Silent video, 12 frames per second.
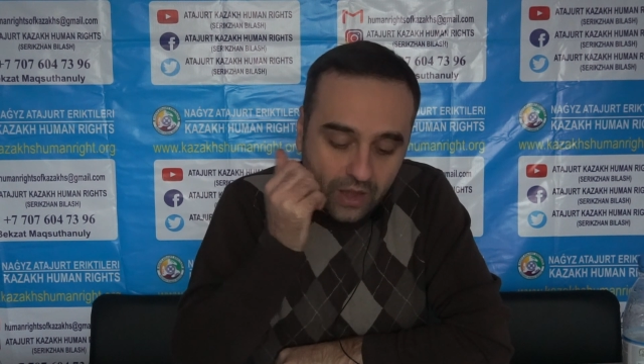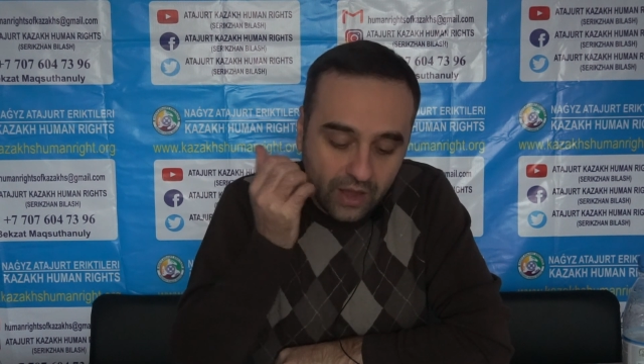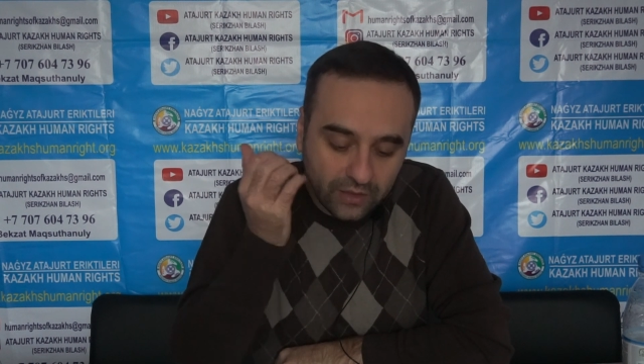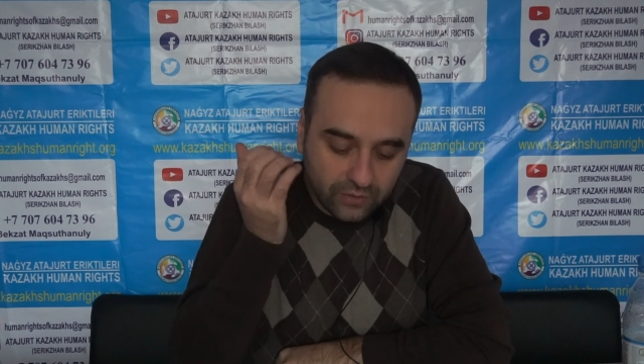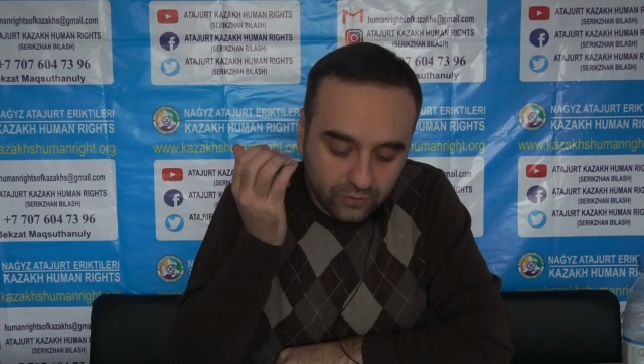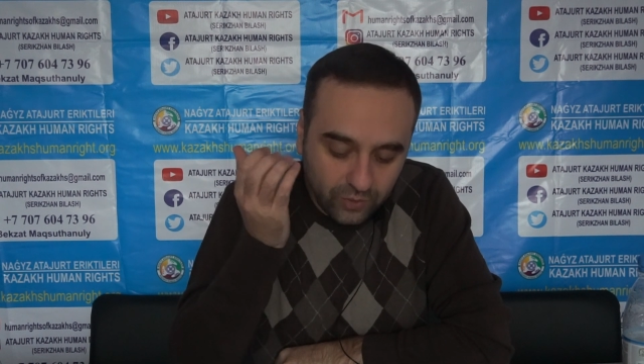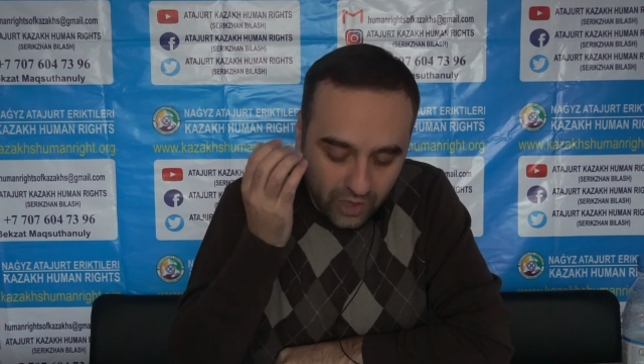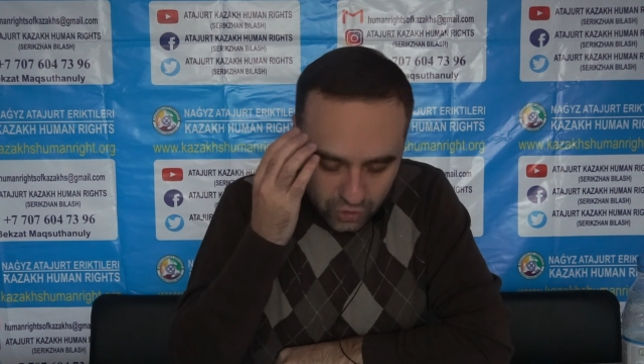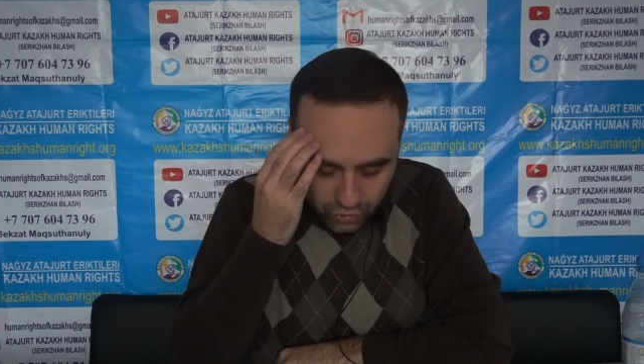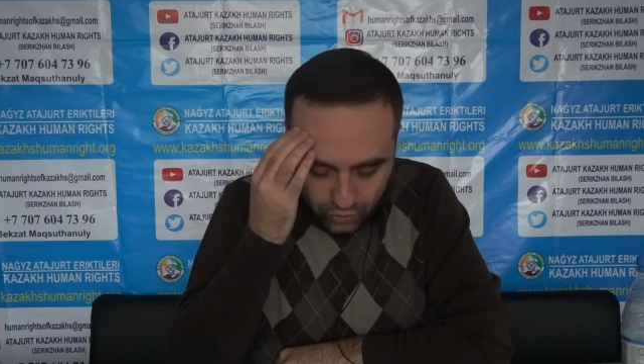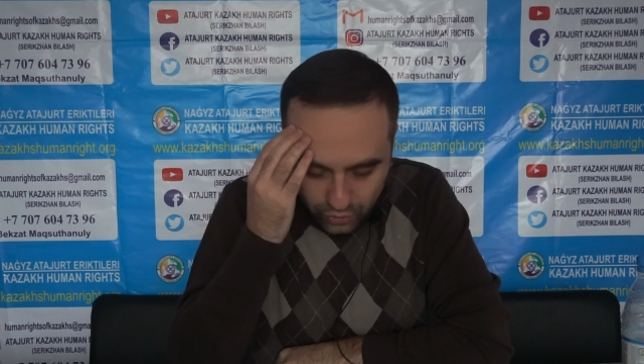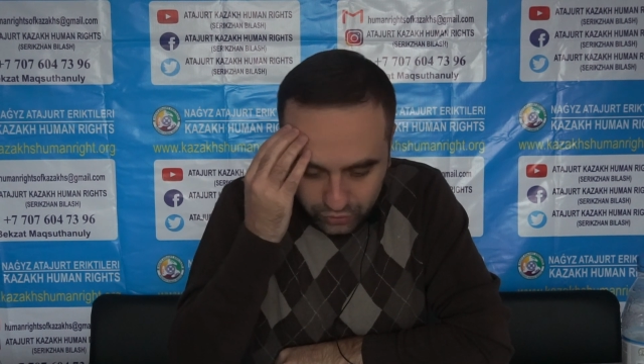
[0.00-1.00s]
And I
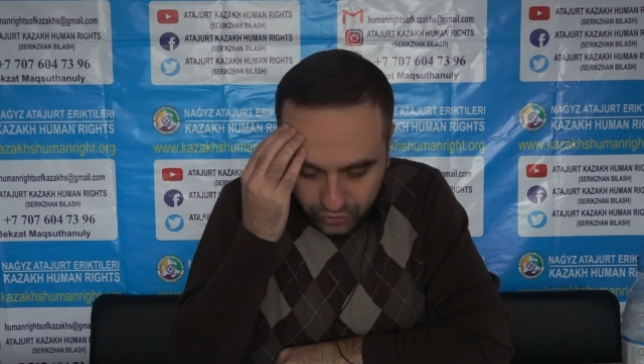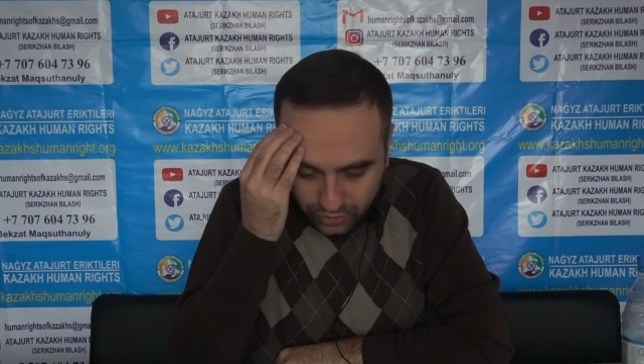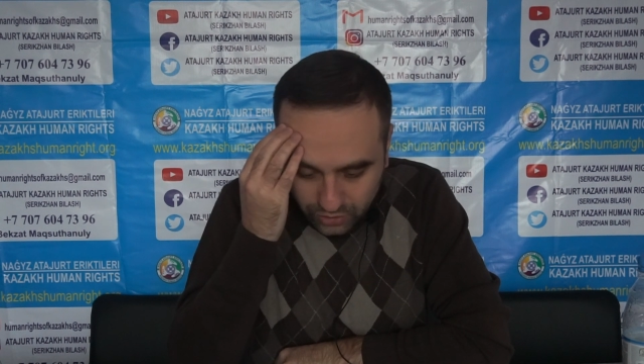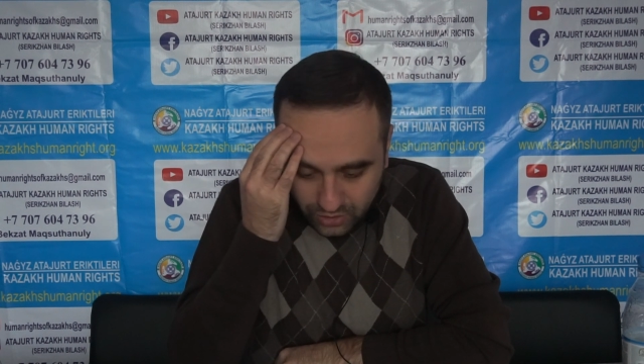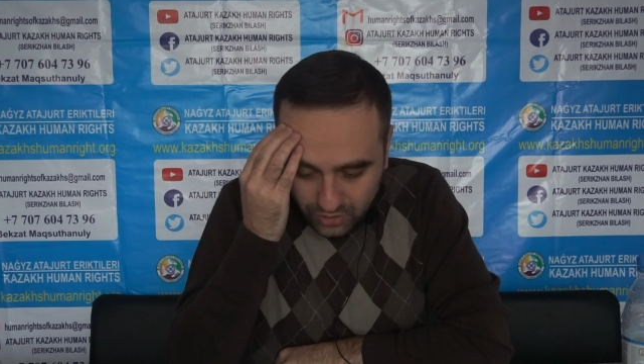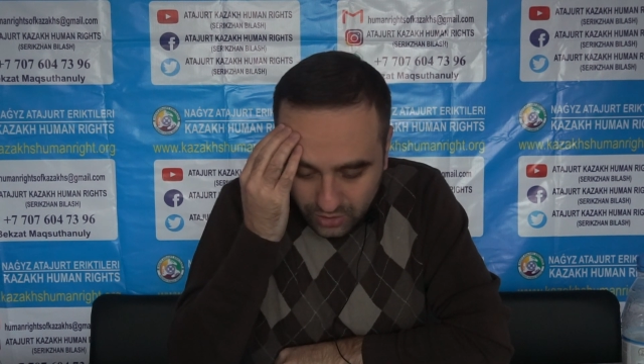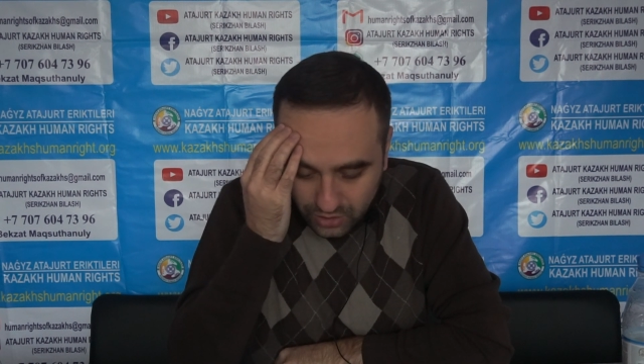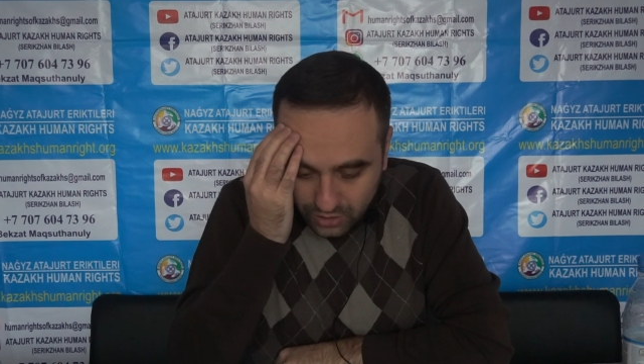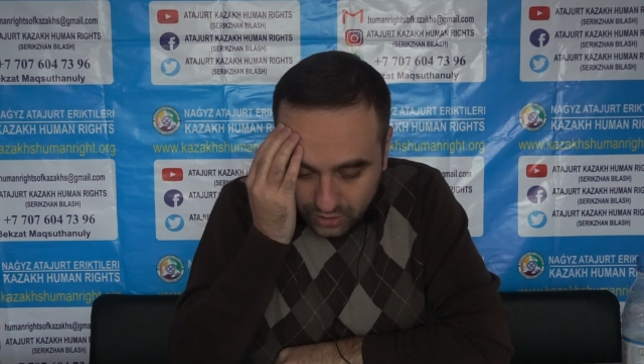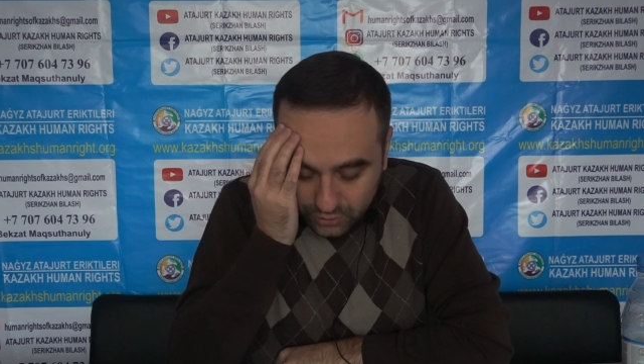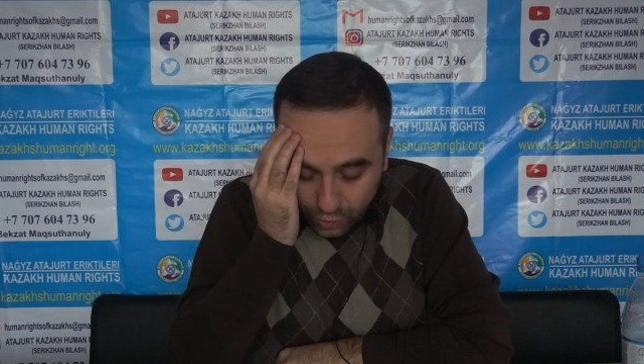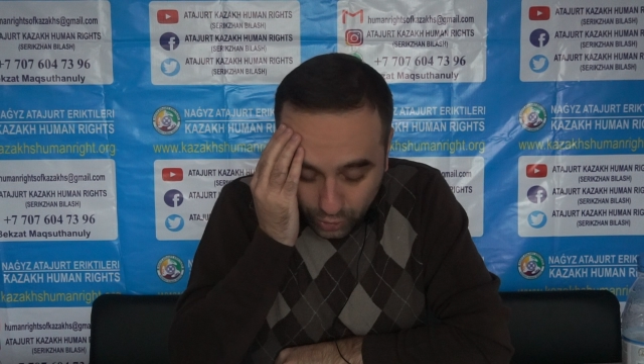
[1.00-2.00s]
should also
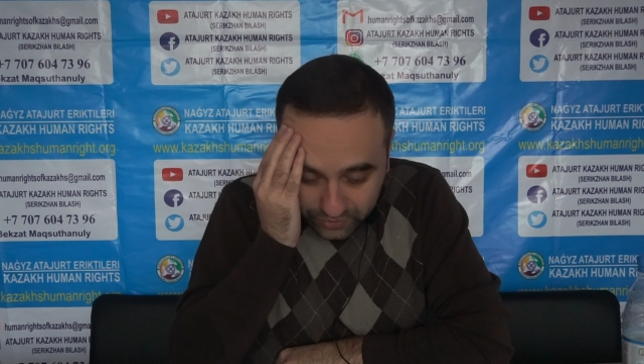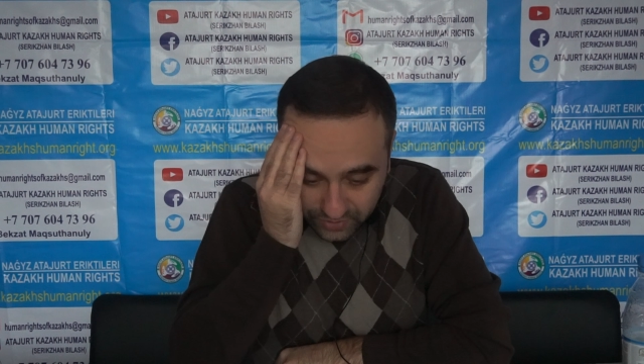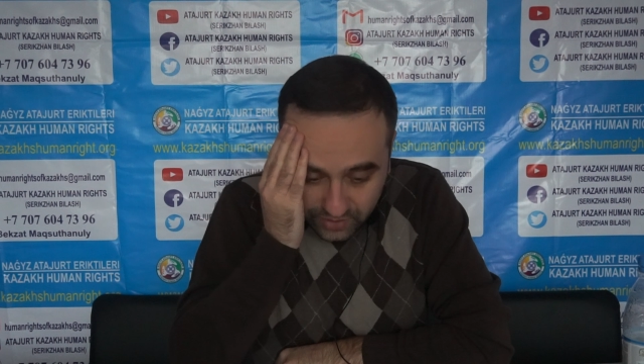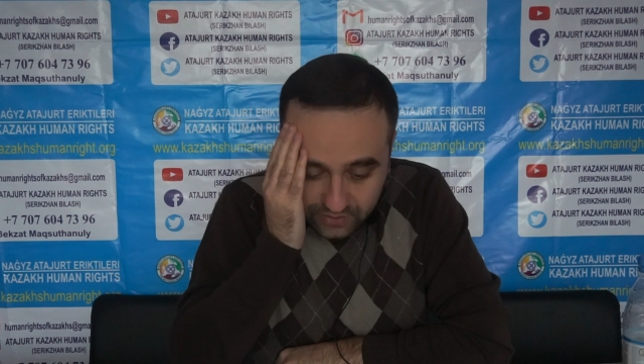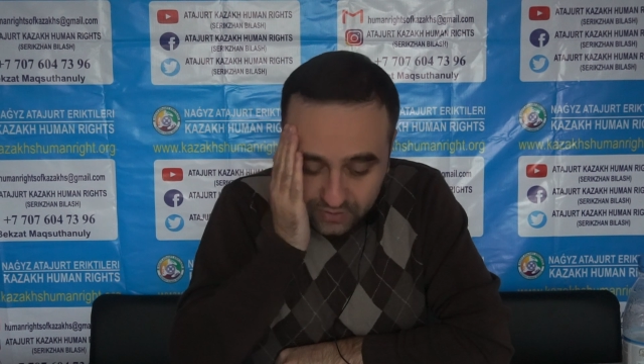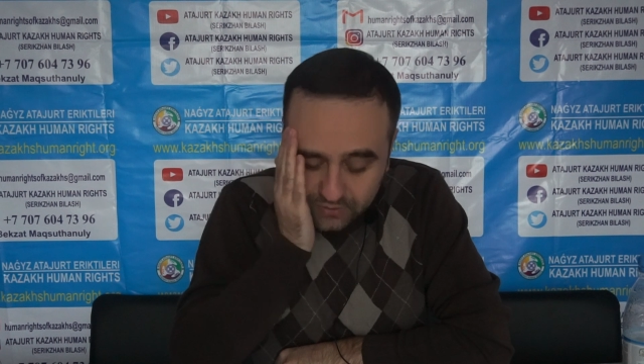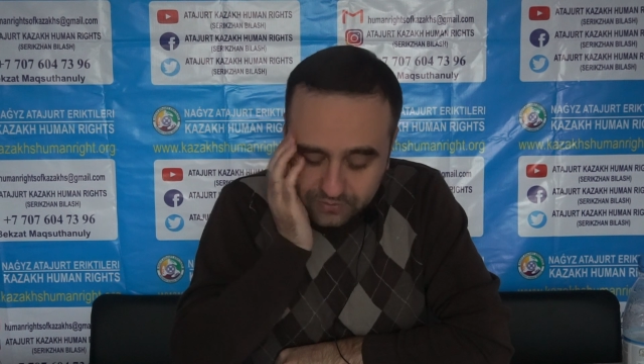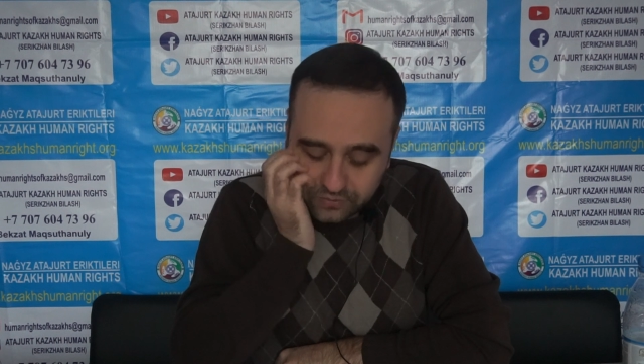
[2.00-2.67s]
note that